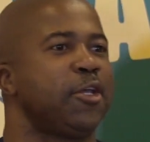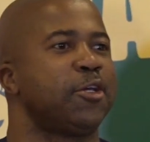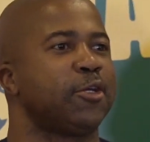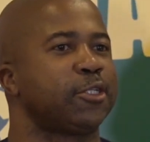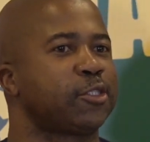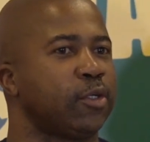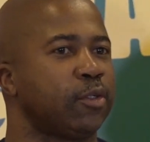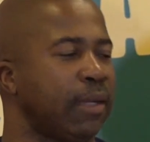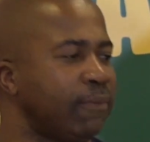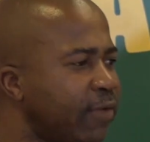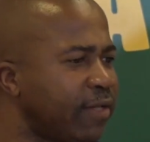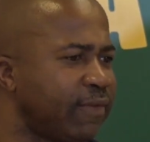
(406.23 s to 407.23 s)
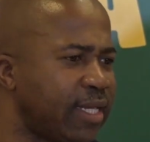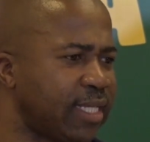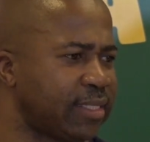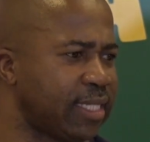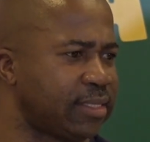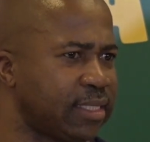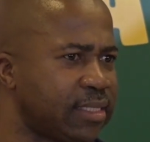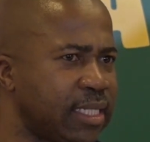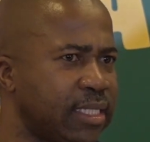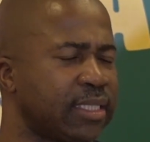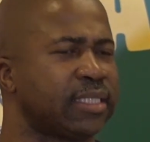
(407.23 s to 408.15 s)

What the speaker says: You know, so I'm very, very excited really.